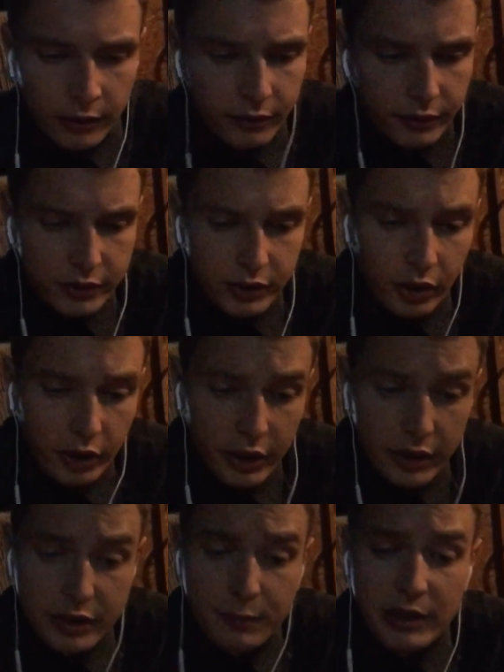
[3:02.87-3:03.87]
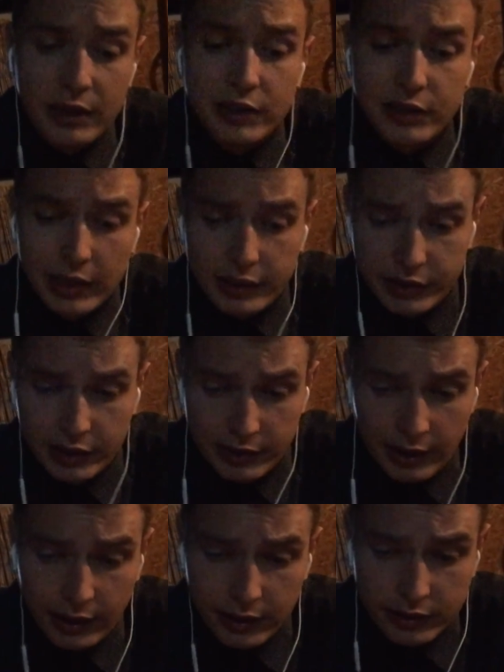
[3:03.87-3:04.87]
The target is being
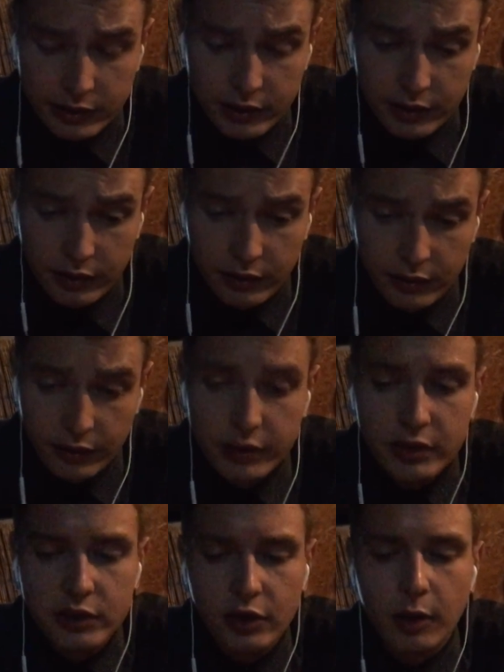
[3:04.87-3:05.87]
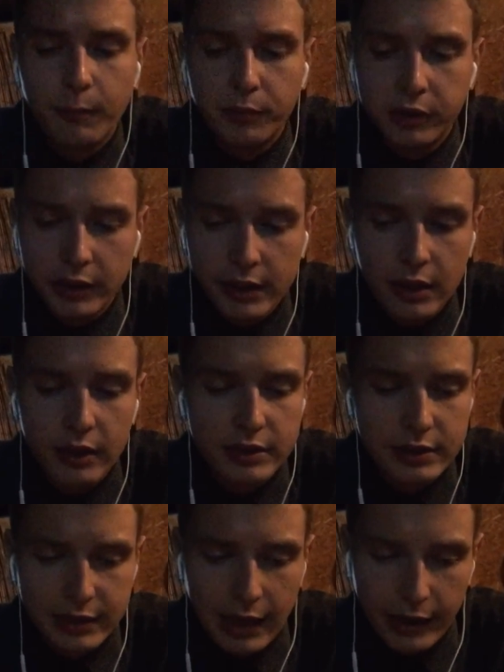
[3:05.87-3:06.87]
sensitized. This is a complete
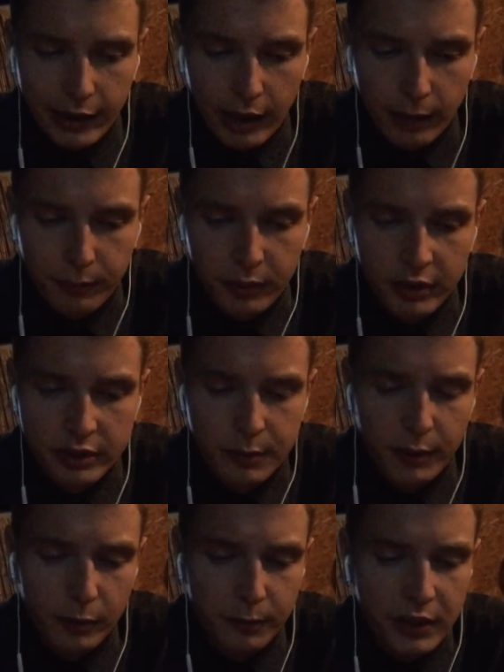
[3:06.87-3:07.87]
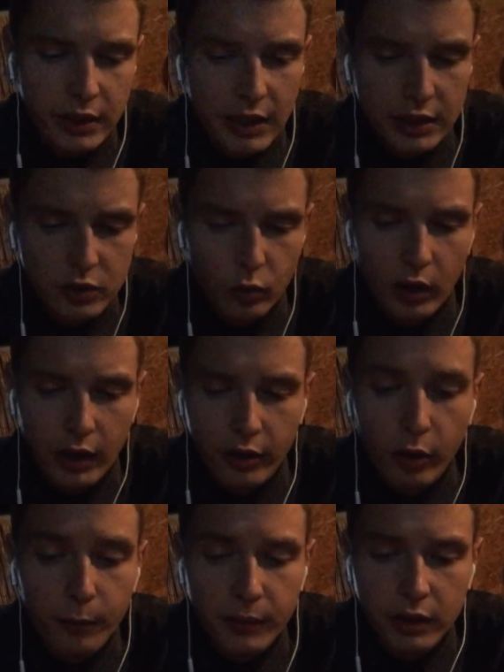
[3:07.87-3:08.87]
PSYOP, spelled
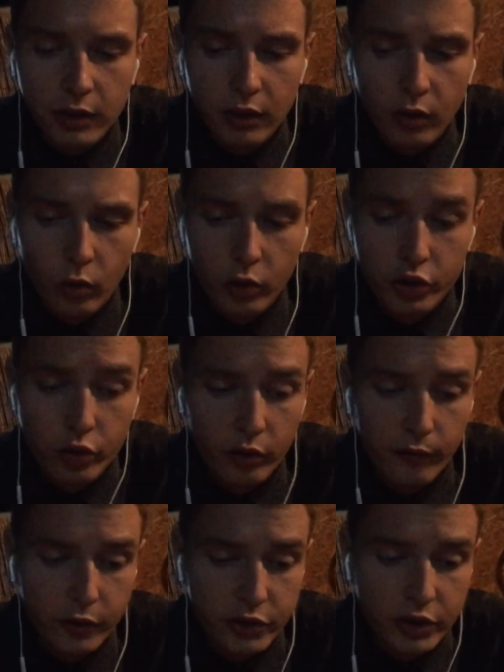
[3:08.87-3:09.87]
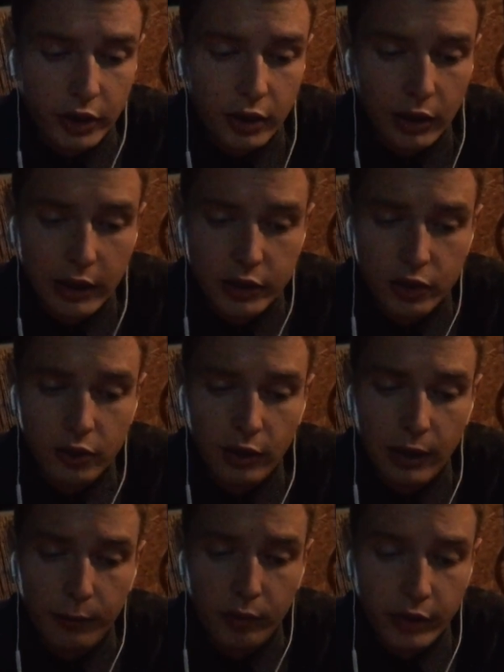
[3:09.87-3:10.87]
PSYOP, or short for psychological
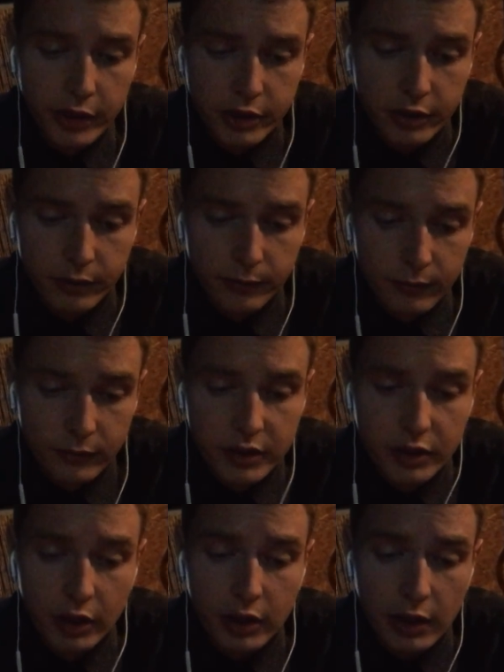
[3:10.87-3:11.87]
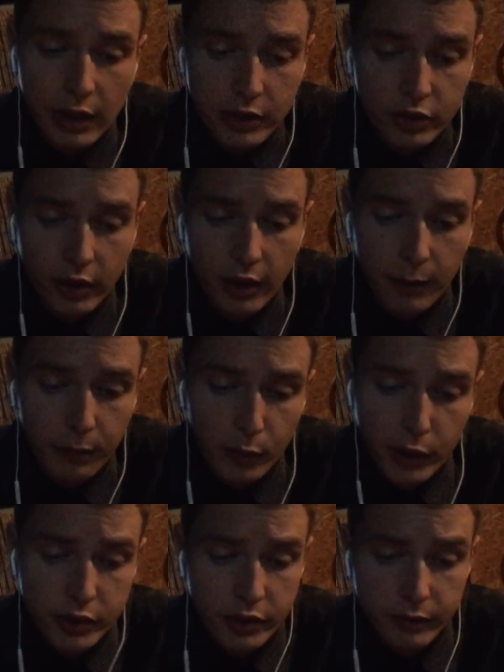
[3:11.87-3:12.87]
operation, psychiatric
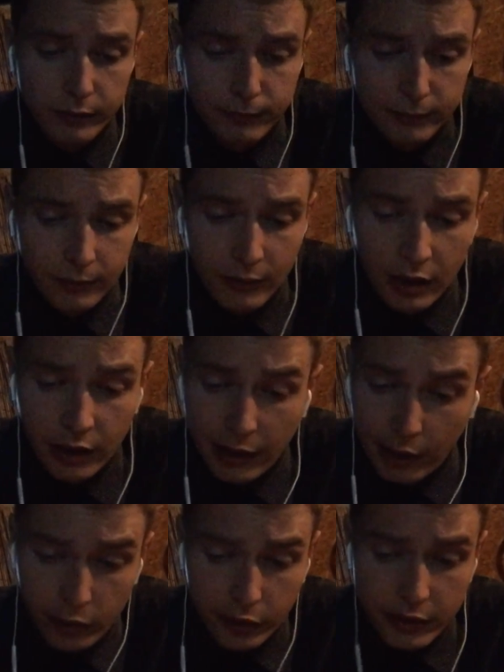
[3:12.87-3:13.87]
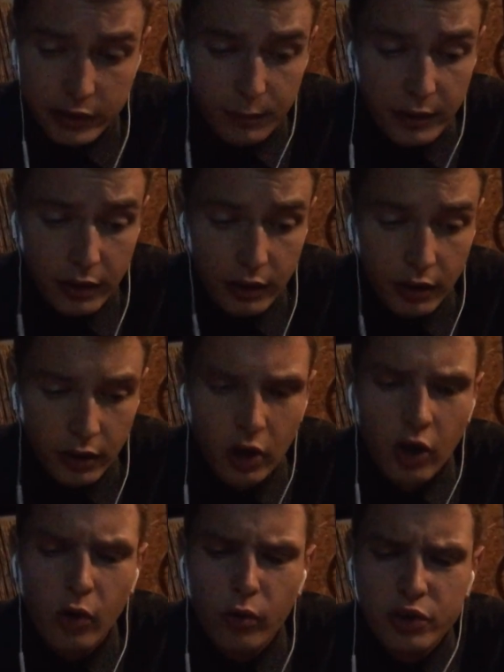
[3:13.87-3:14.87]
operation. How can this be?
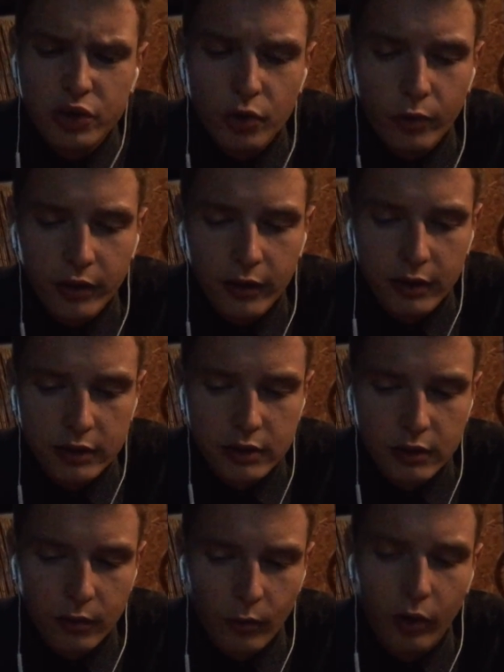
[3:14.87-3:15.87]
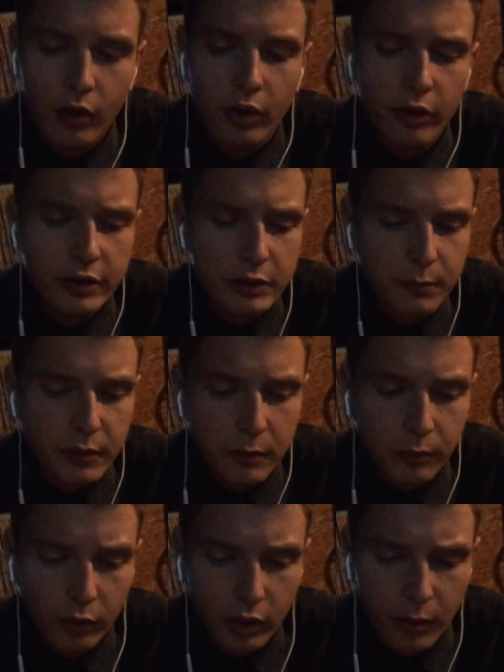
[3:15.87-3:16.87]
Who is doing this? Where are all these
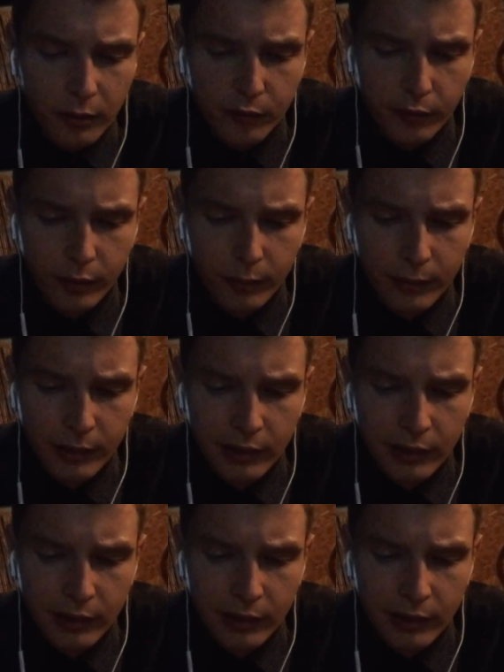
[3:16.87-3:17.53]
people coming from?